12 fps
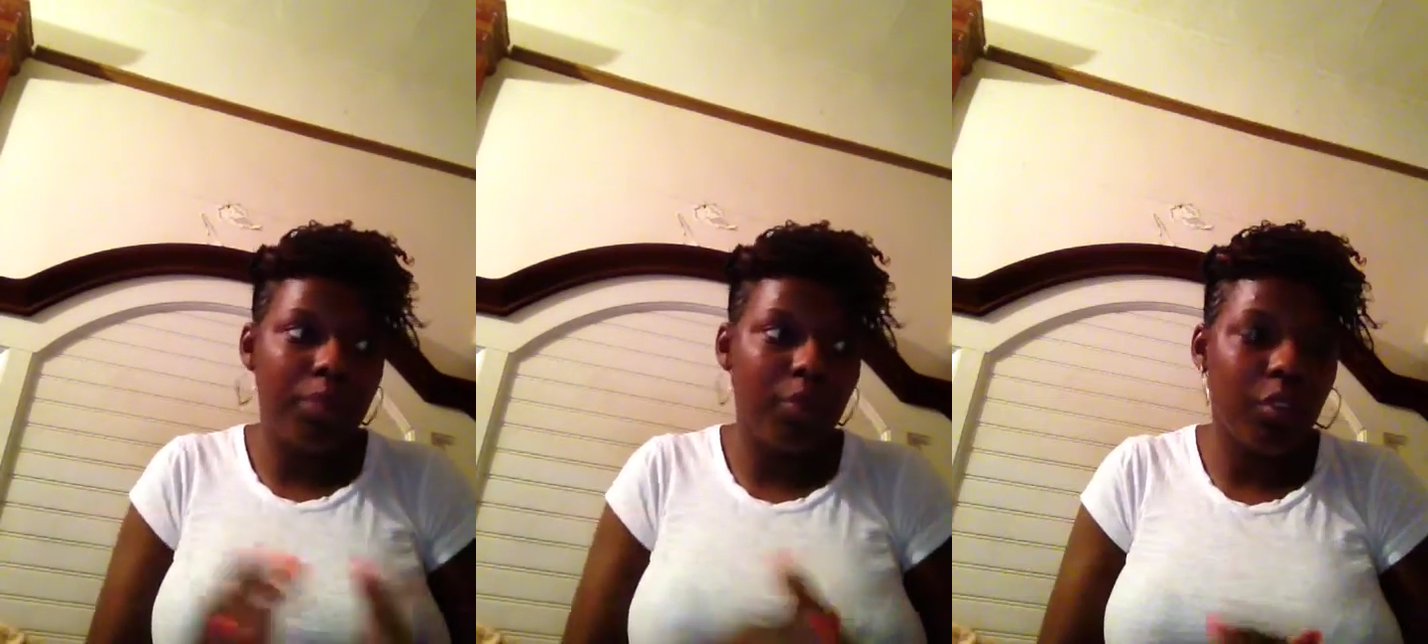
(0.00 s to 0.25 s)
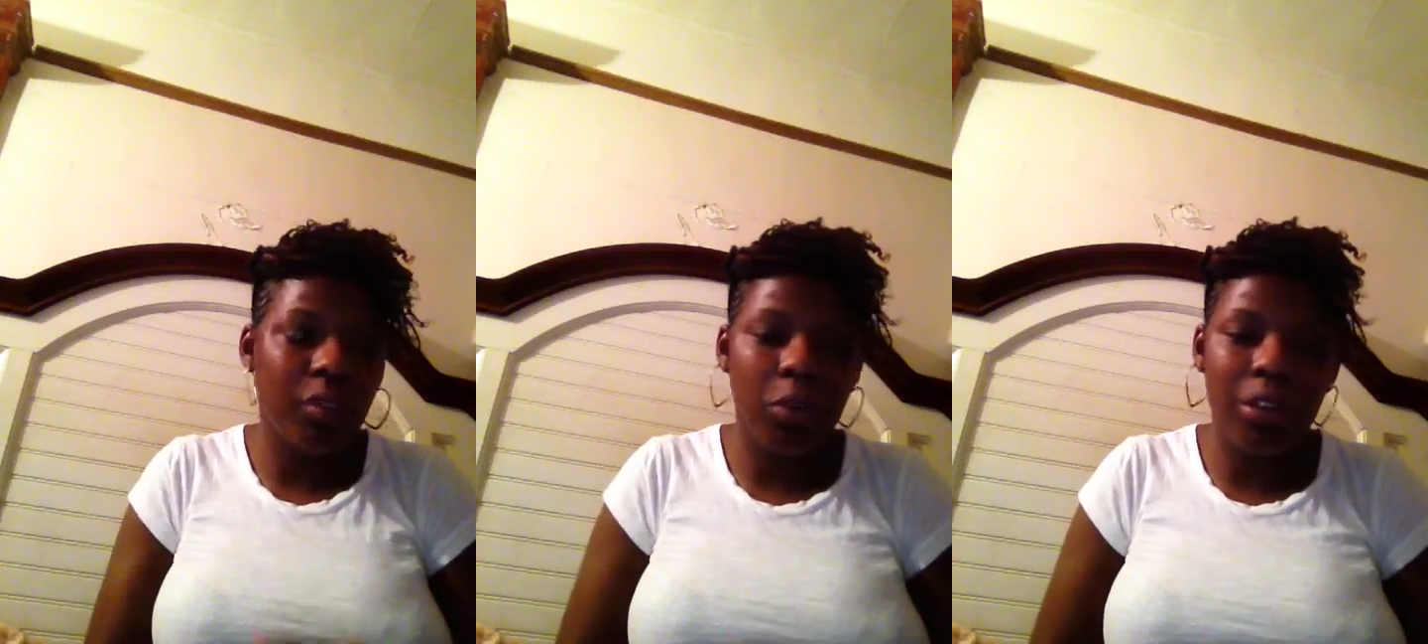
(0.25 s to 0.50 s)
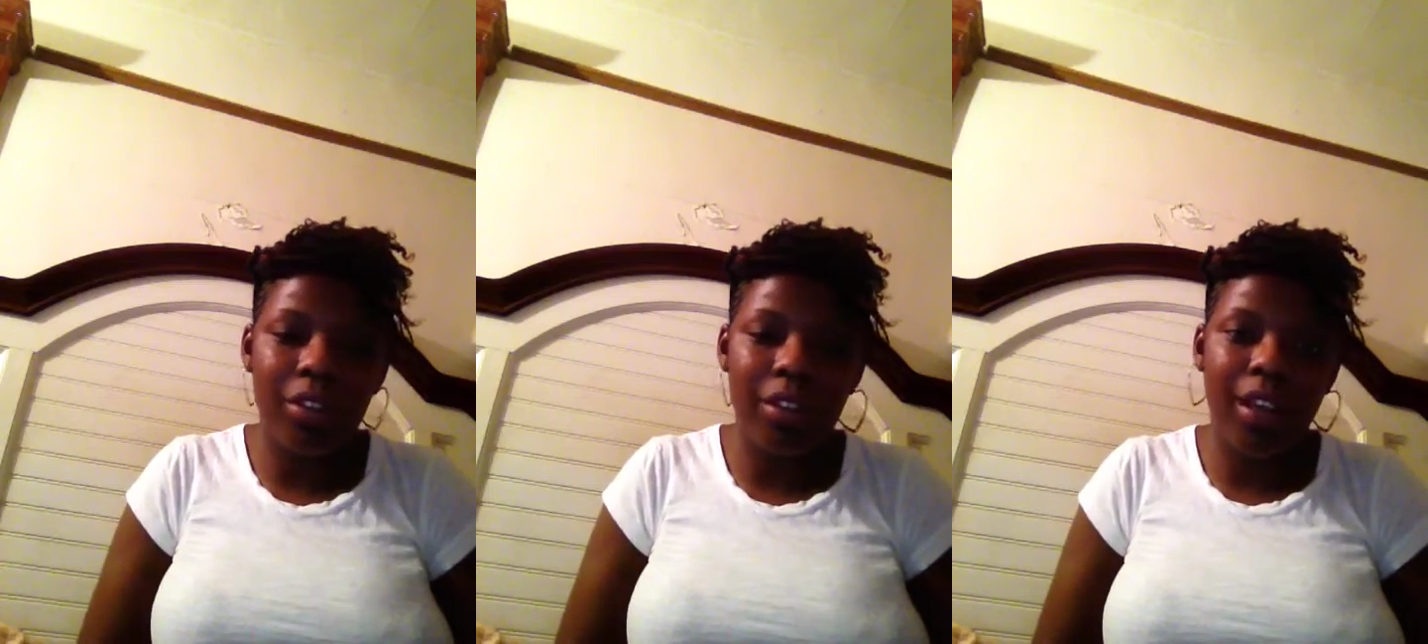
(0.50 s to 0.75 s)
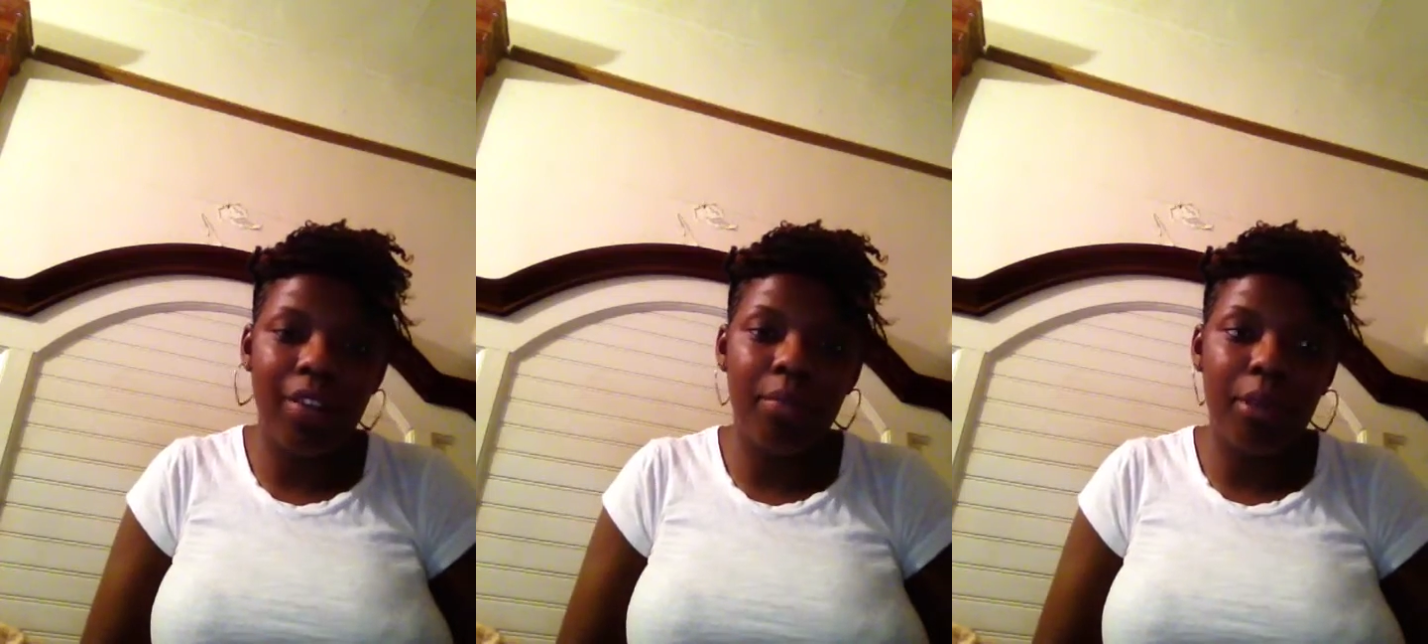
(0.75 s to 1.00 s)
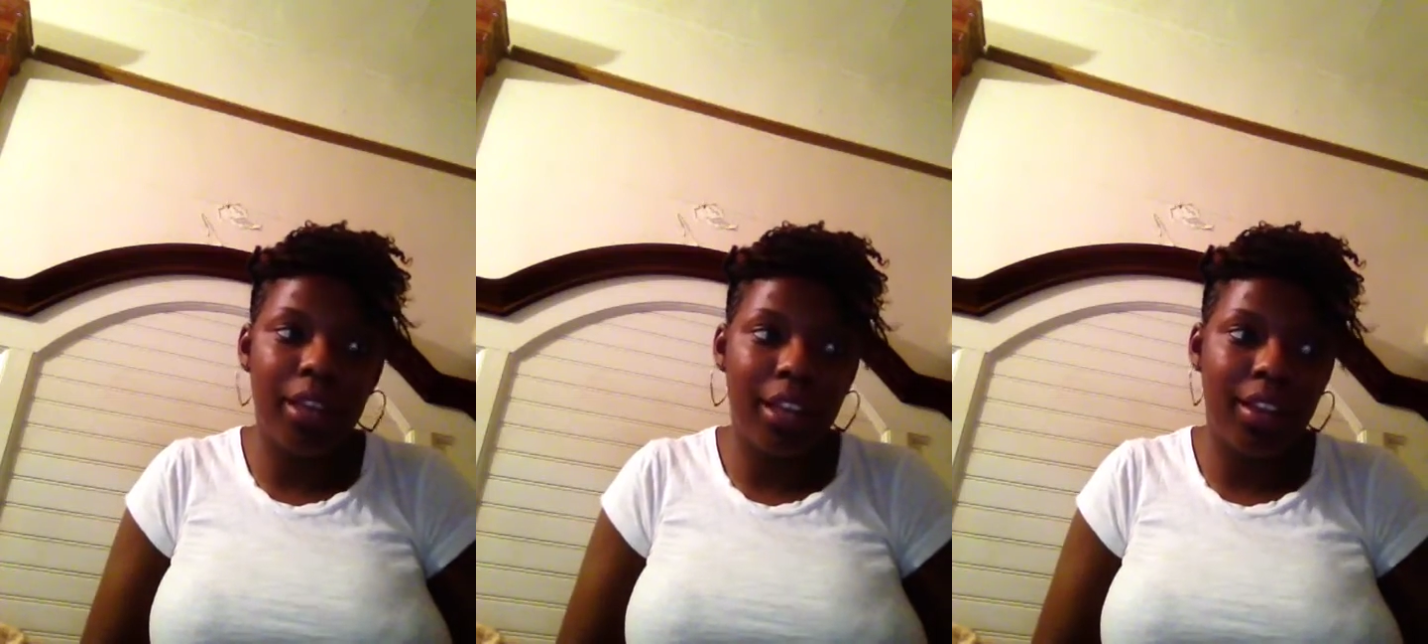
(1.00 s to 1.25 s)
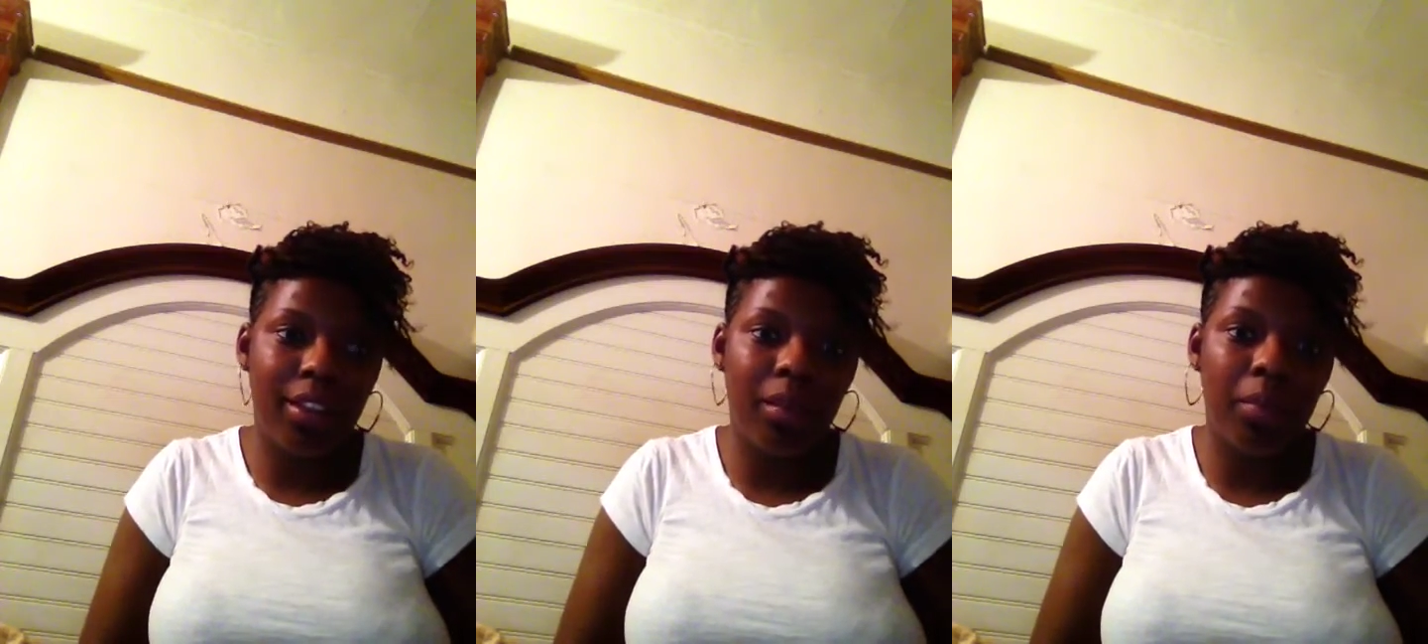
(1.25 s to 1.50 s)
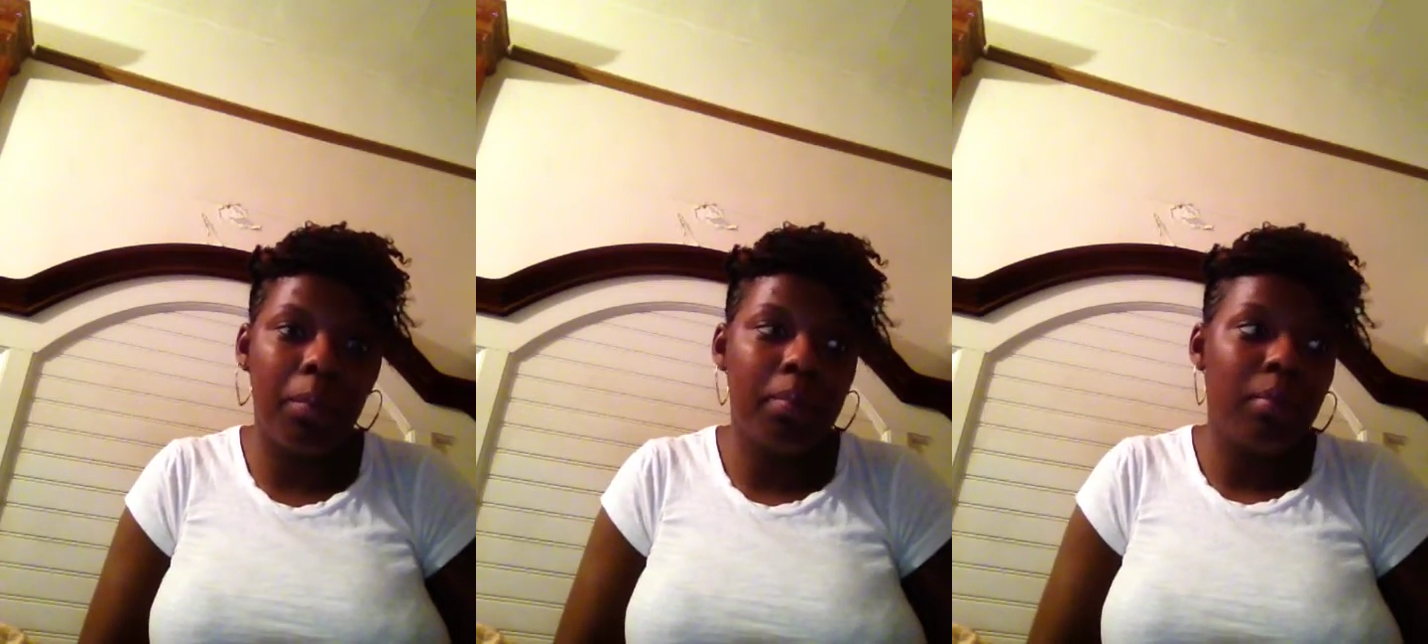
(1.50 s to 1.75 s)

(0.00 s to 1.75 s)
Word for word: for some reason, I've been getting them